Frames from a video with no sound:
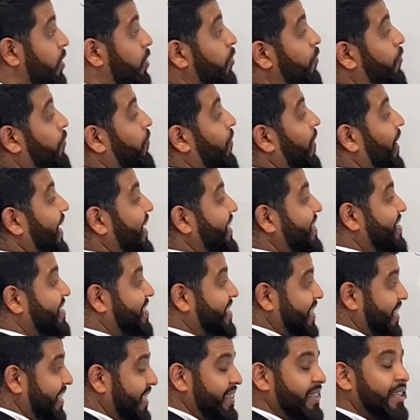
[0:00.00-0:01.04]
to find
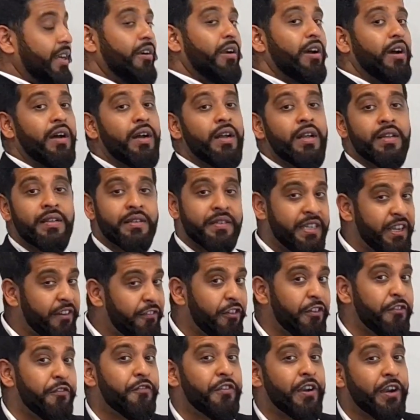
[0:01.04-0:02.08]
c, there are
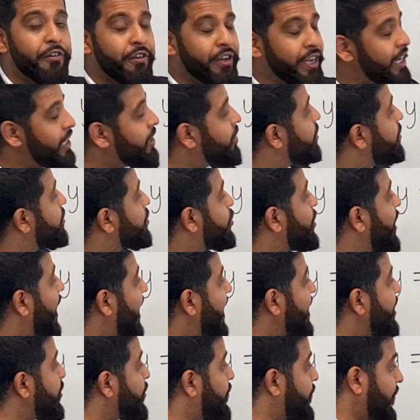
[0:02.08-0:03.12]
different variations to how
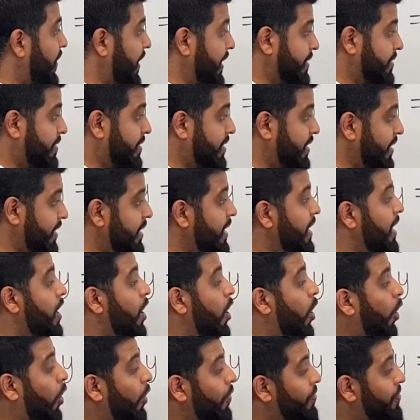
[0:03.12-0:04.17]
you'd find c.
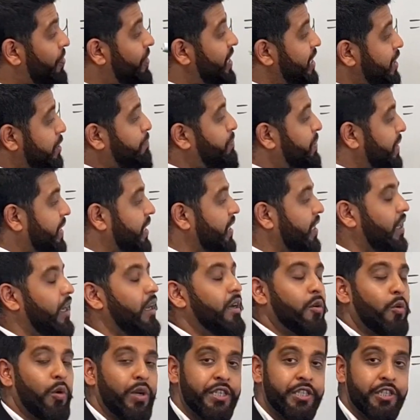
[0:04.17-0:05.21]
On this particular
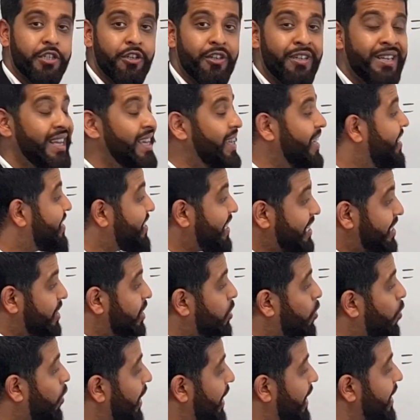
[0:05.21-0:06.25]
question, it's actually
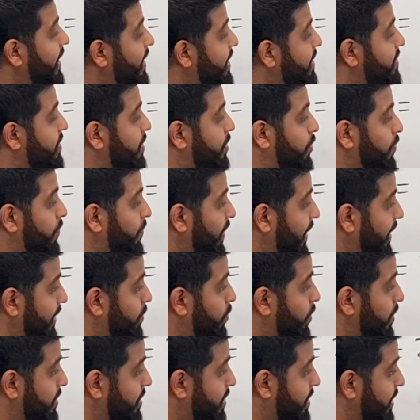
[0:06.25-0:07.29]
quite easy to find
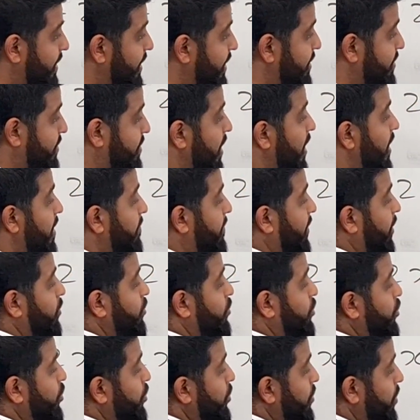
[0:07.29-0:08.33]
what c is,
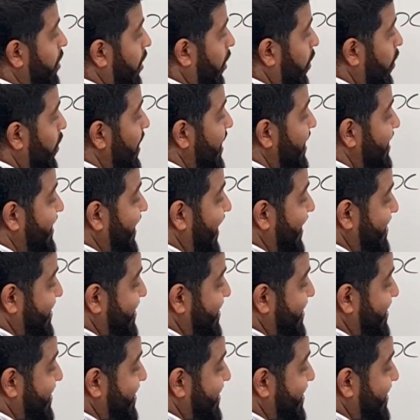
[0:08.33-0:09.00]
because you know that